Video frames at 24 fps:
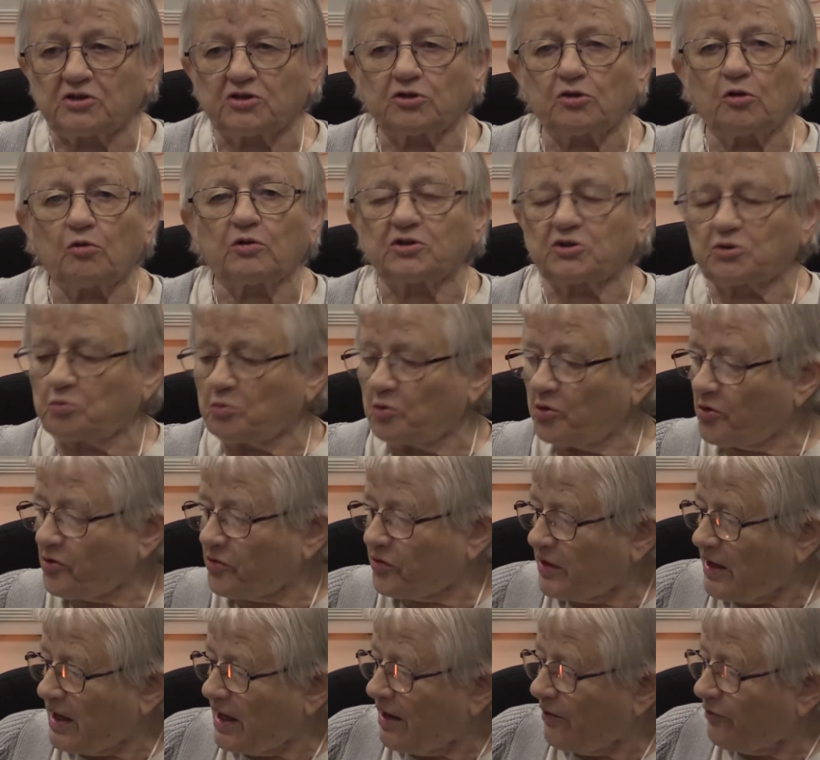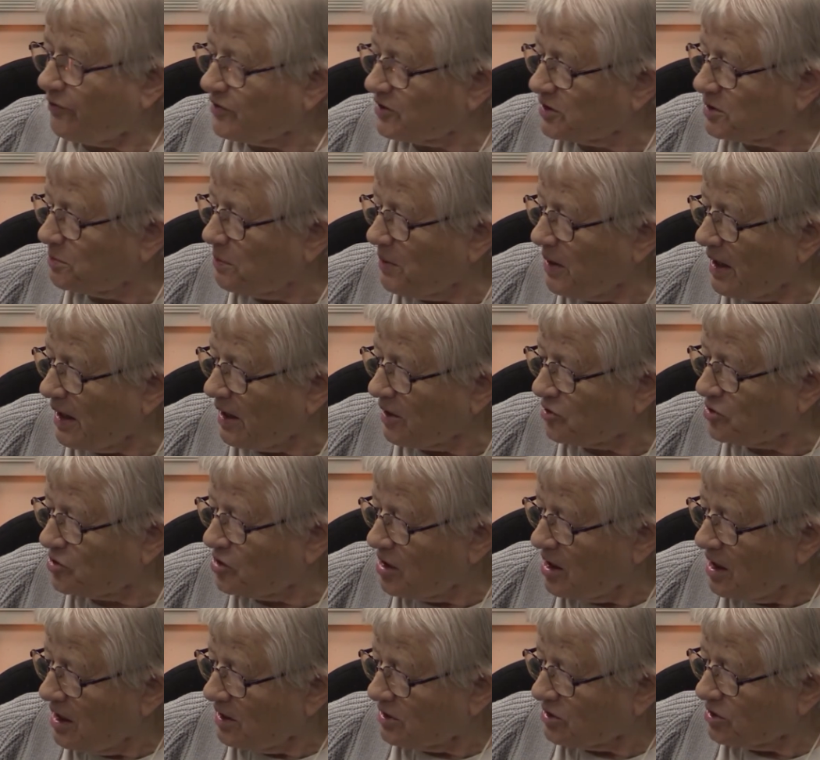so it's worth half as much.
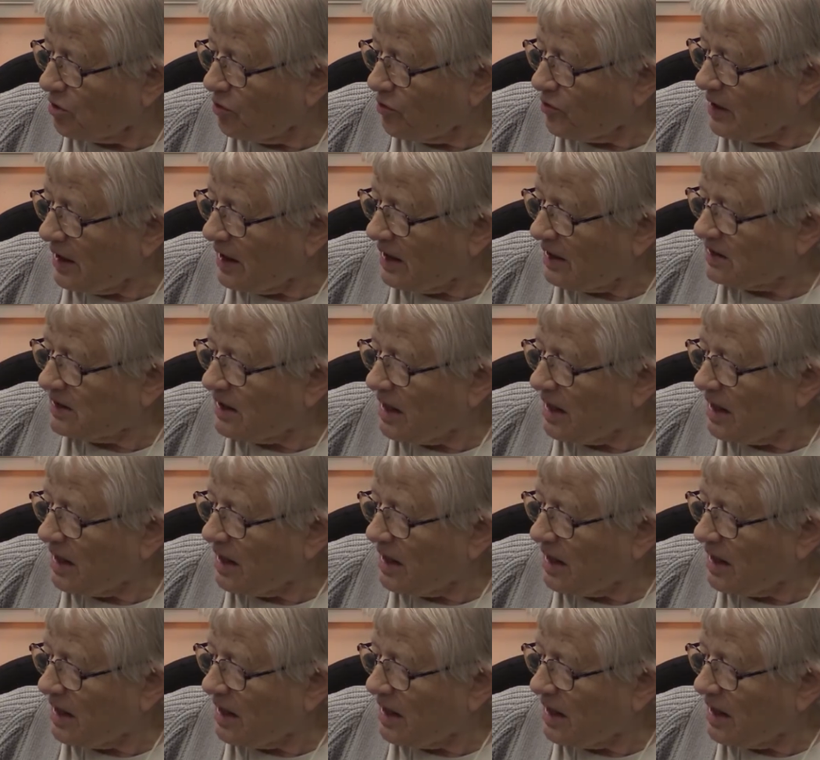So that's